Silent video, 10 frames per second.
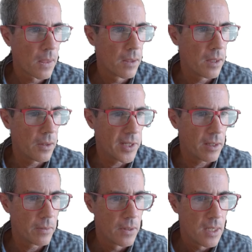There we
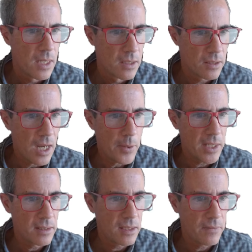go. So now we
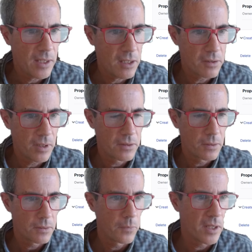can see Vacation
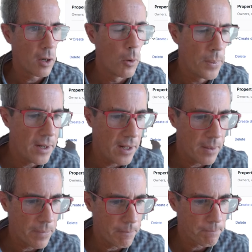Rentals. We open it
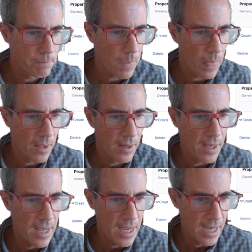up,
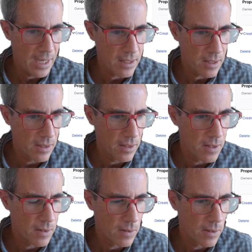and
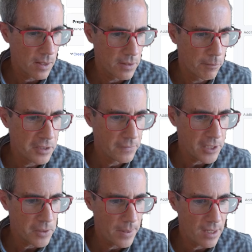on the
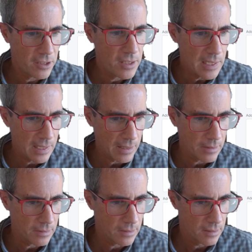reservation page
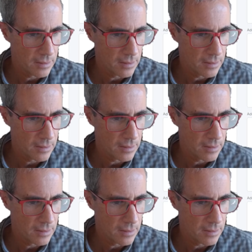details,